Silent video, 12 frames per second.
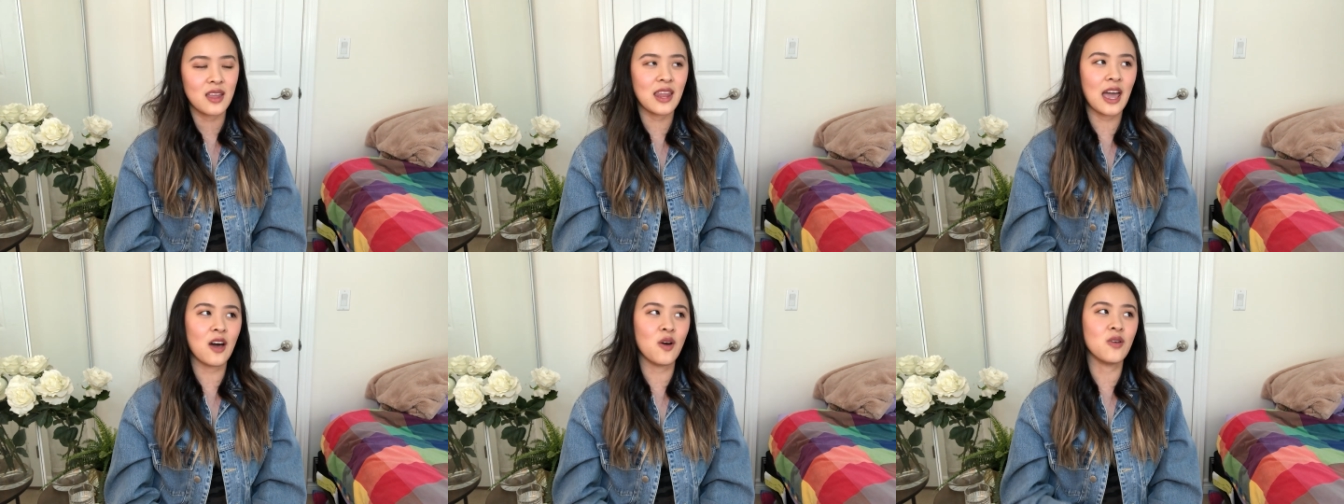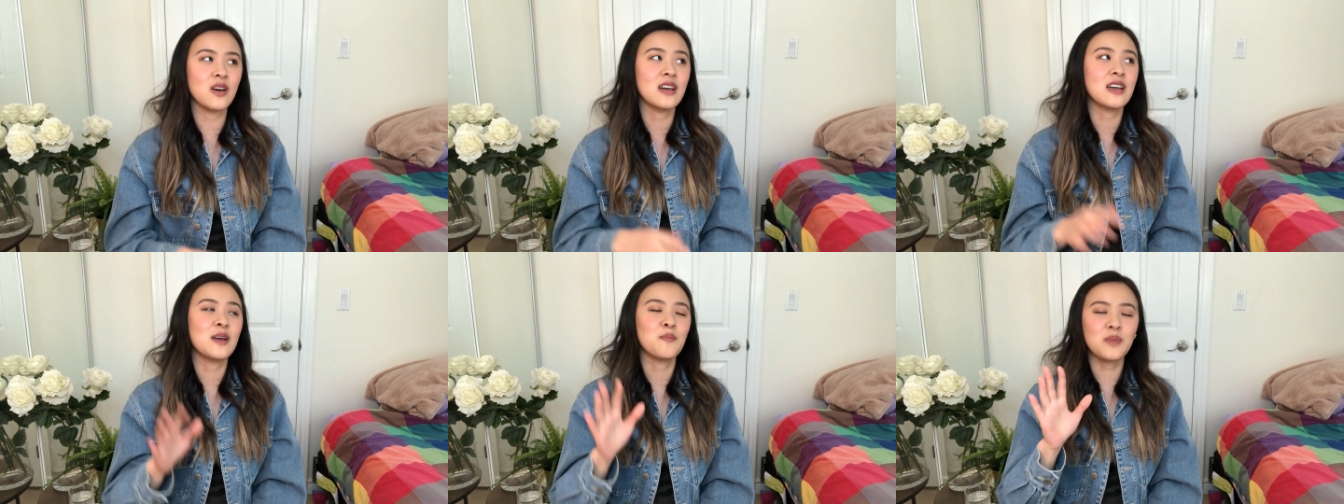Now,
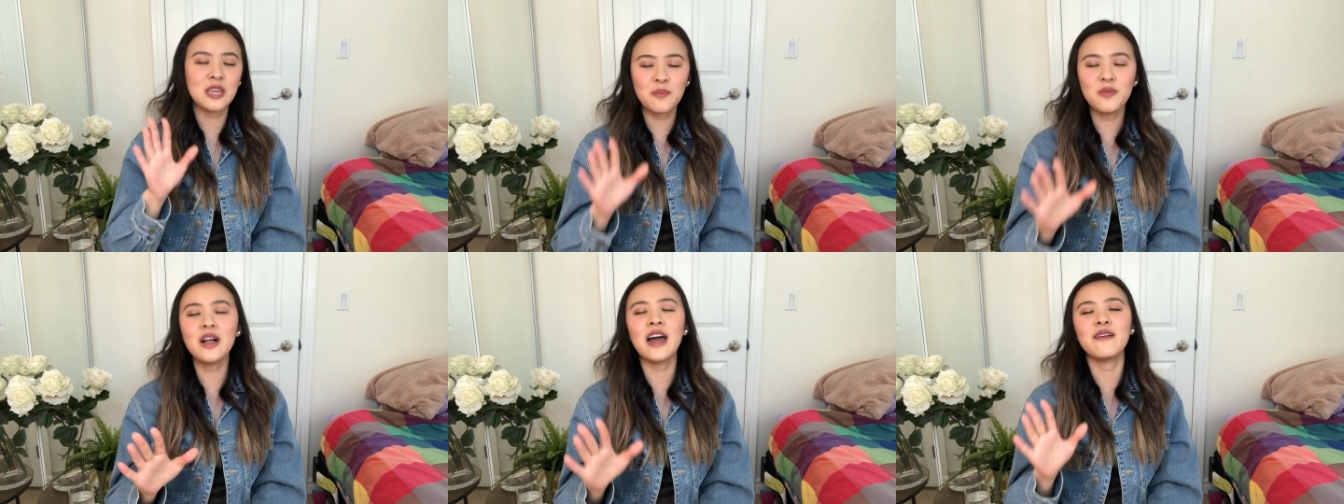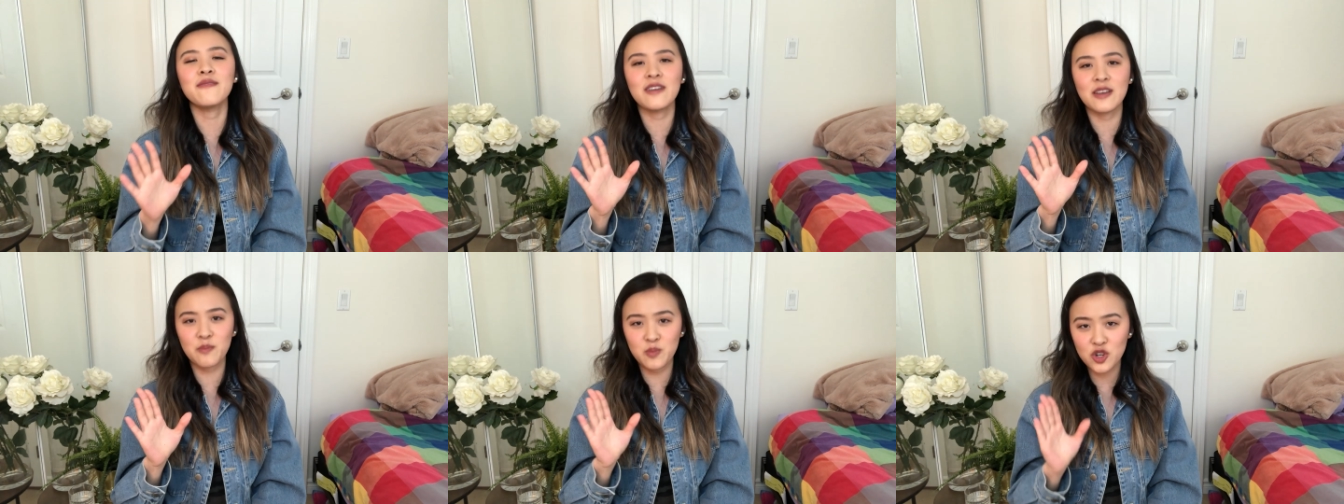people have
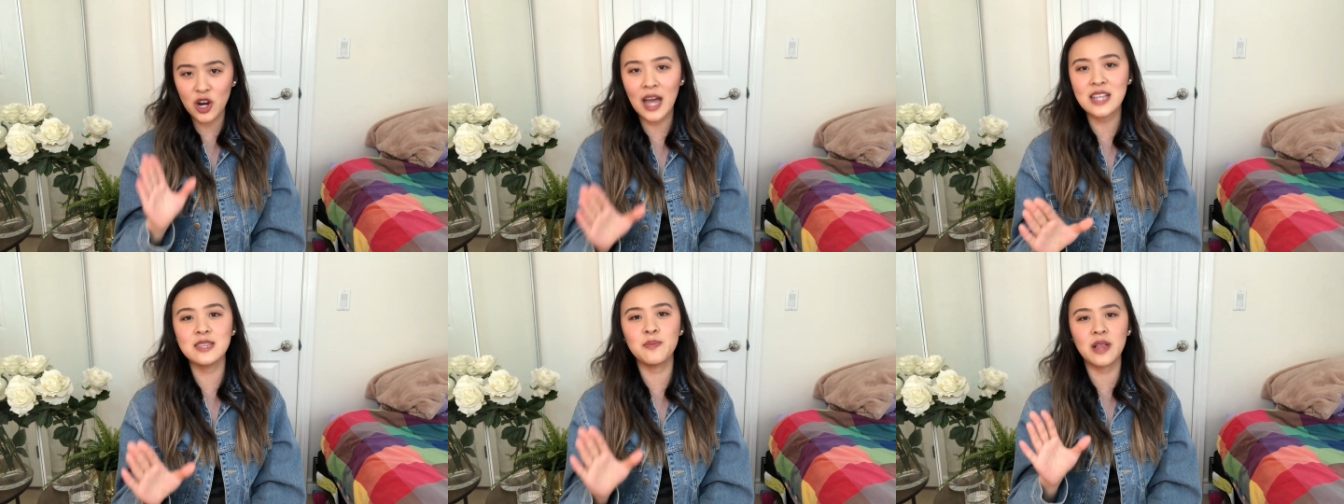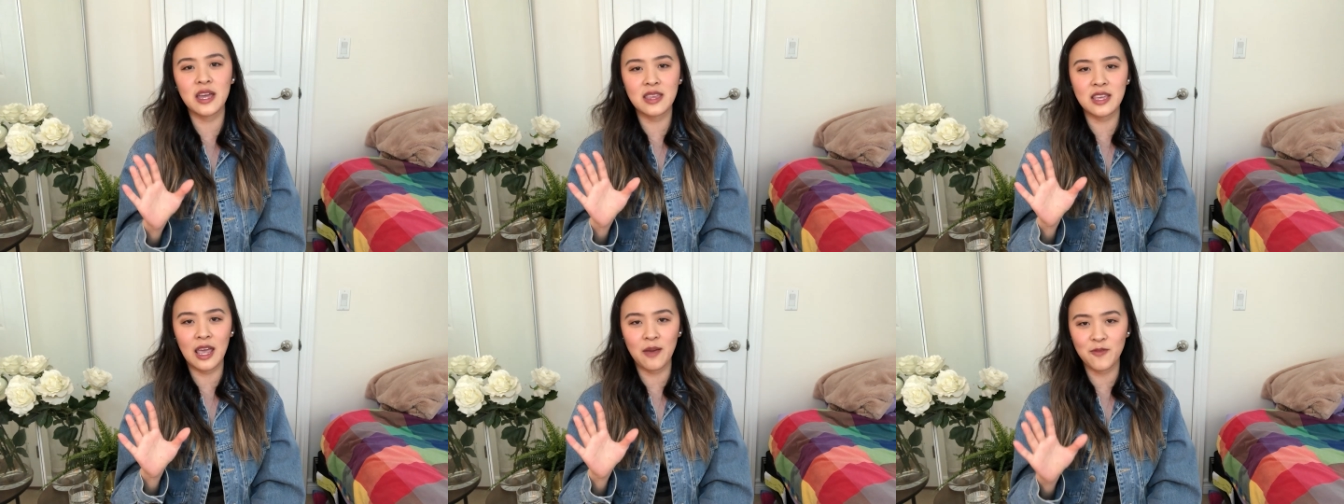tried to play the
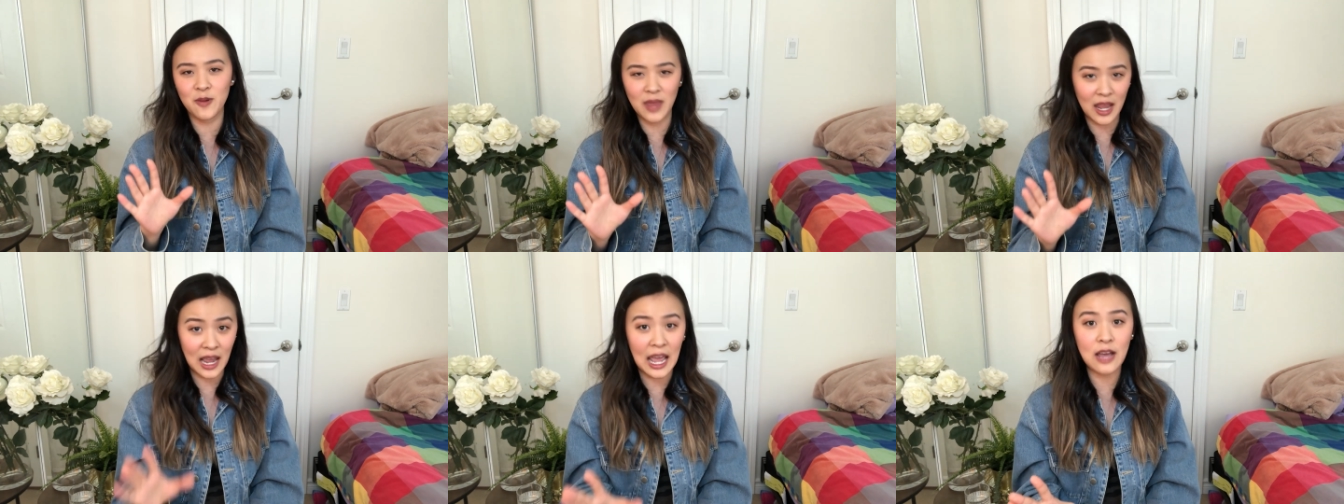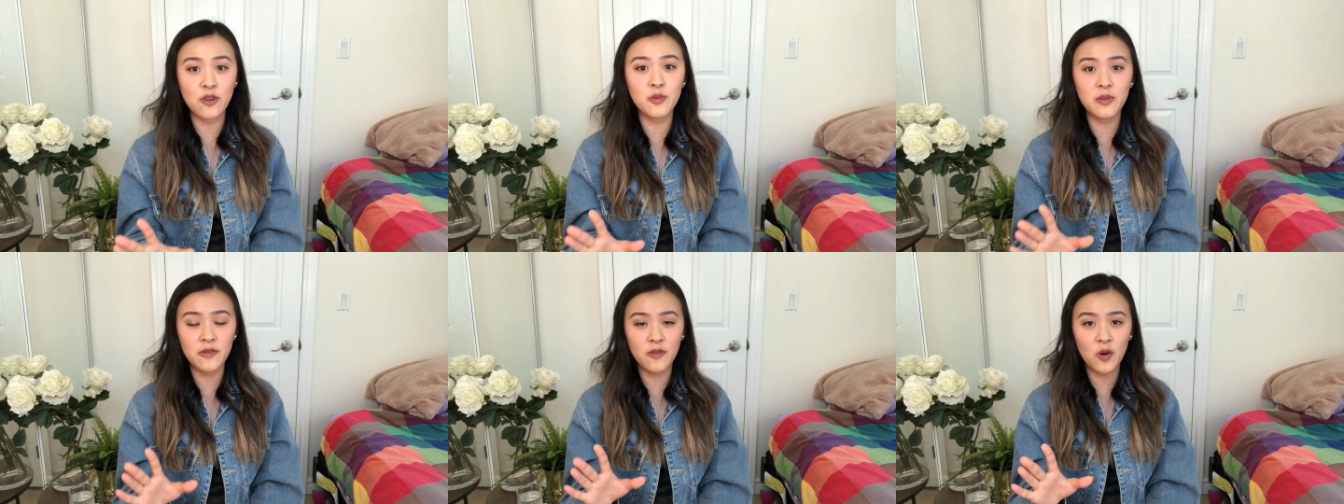game from that angle
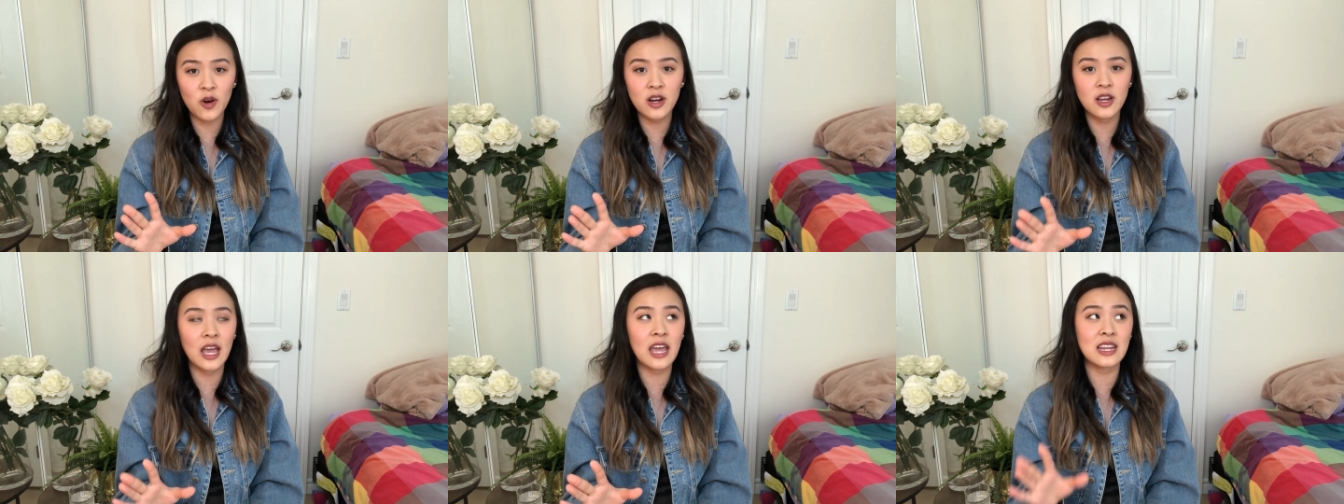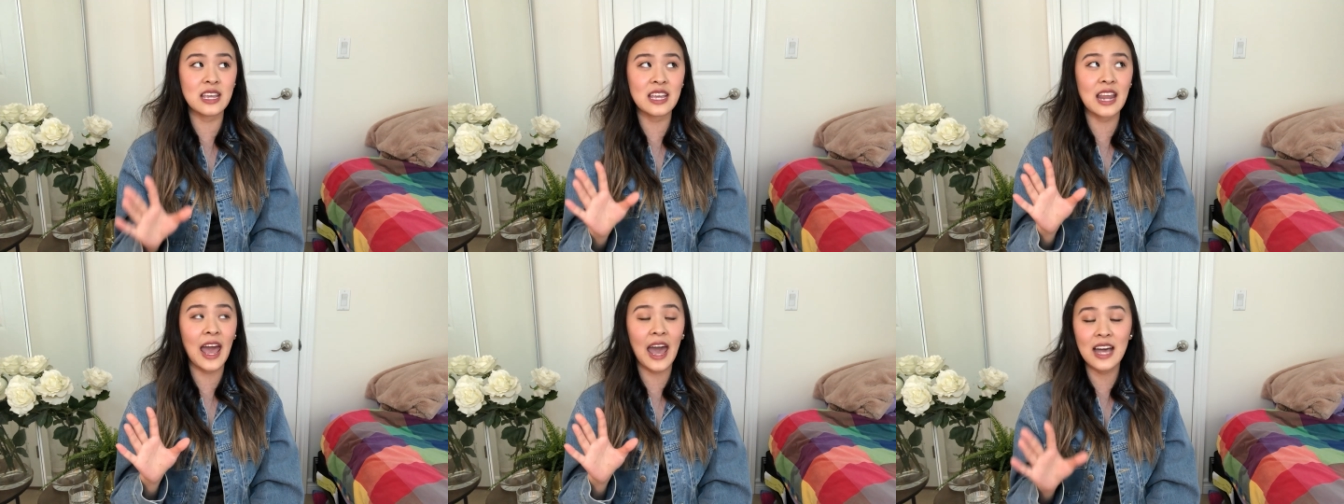before, and
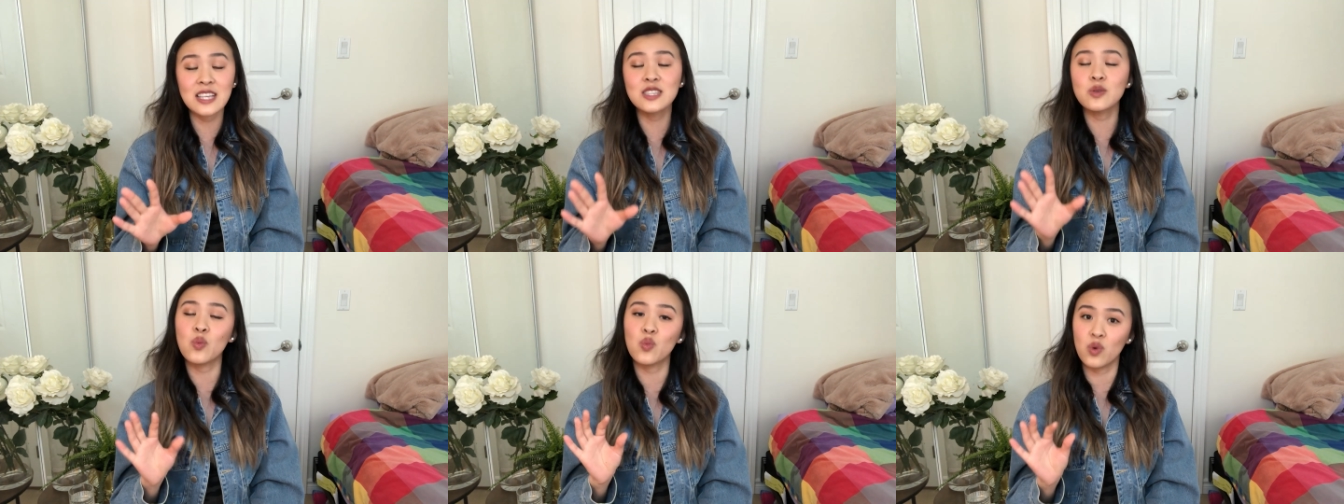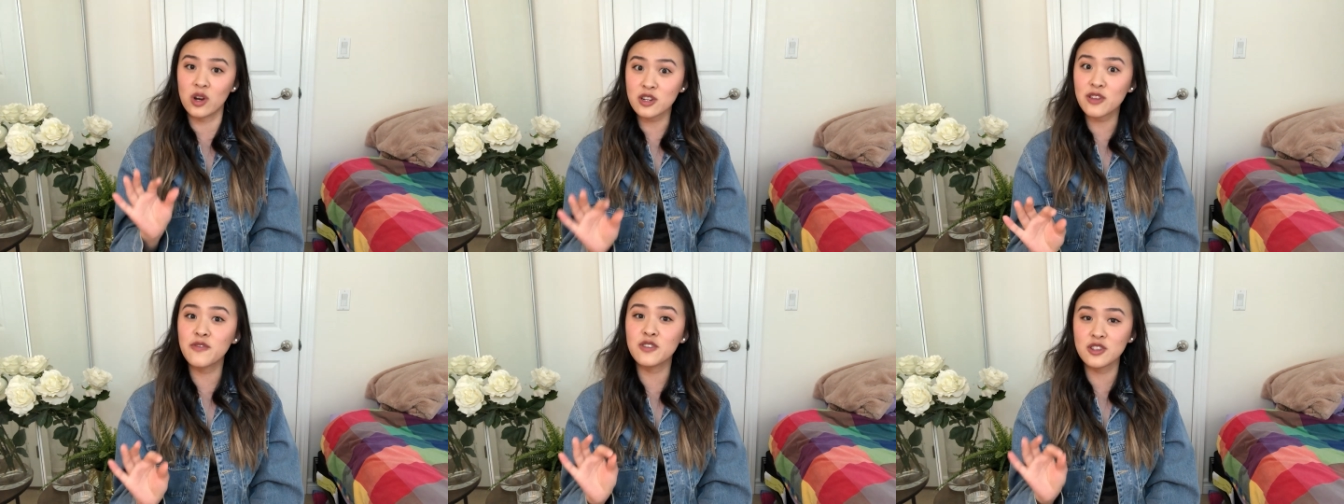it has
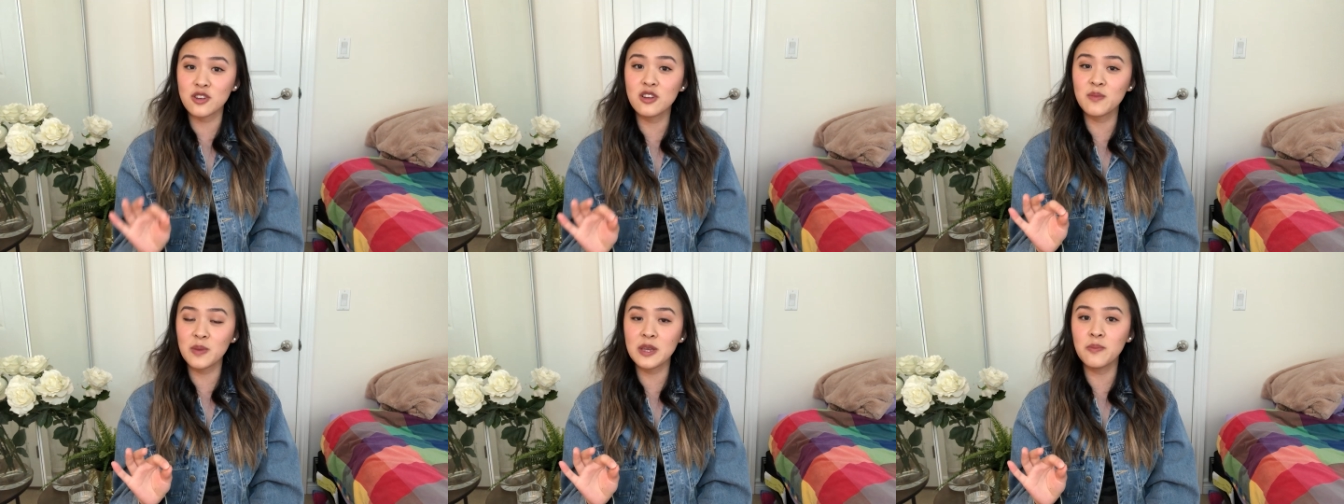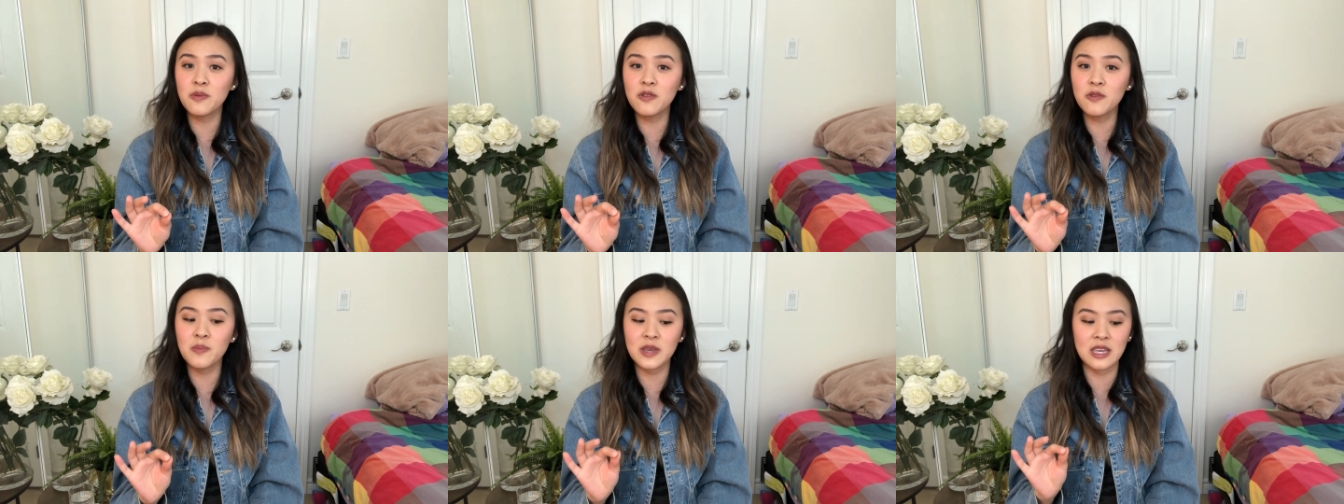worked for certain
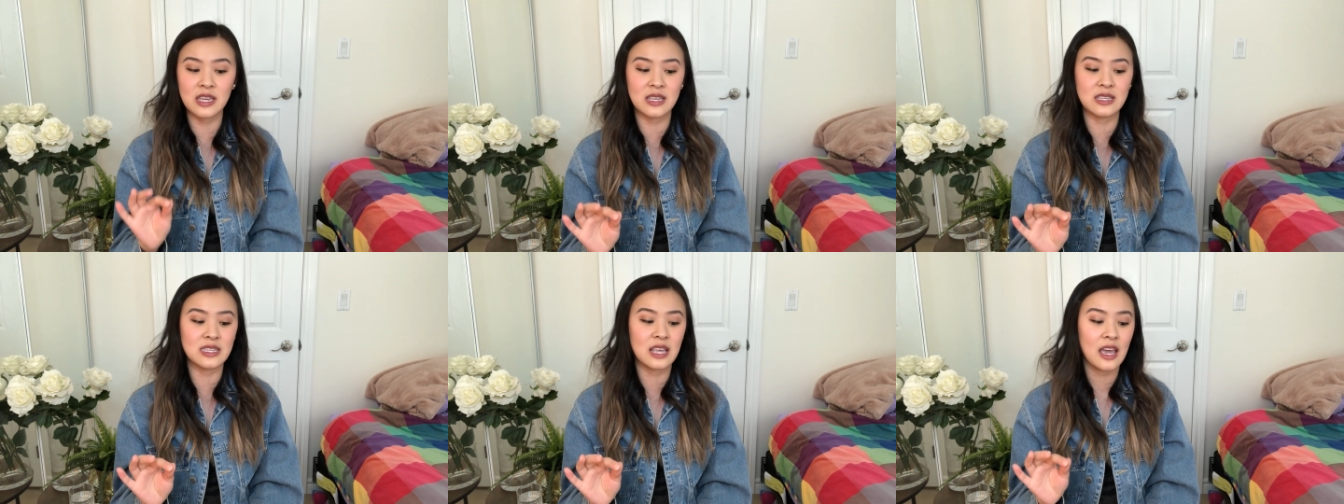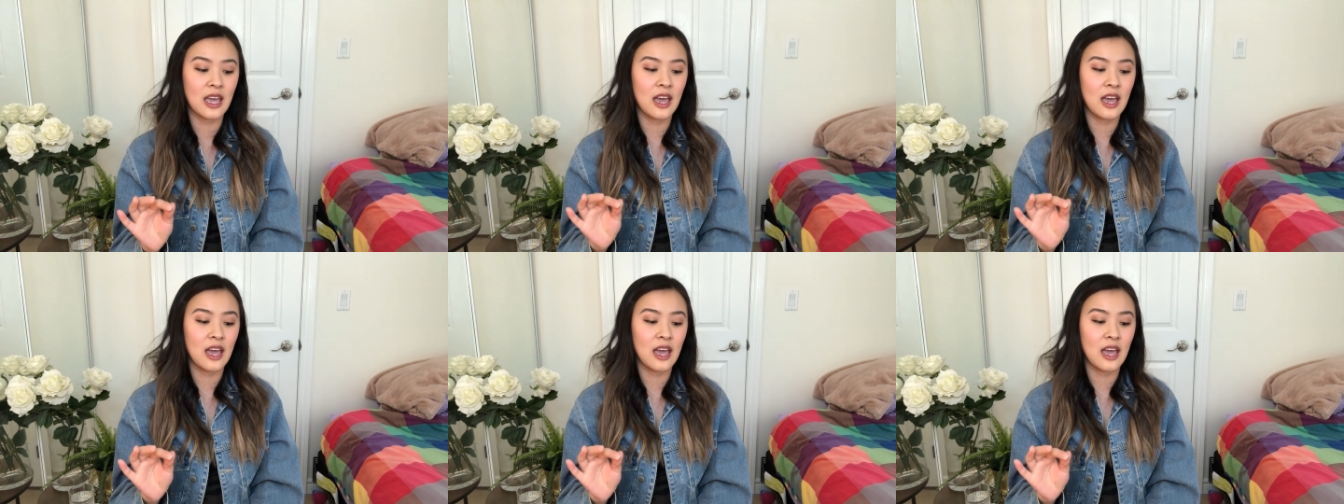people, because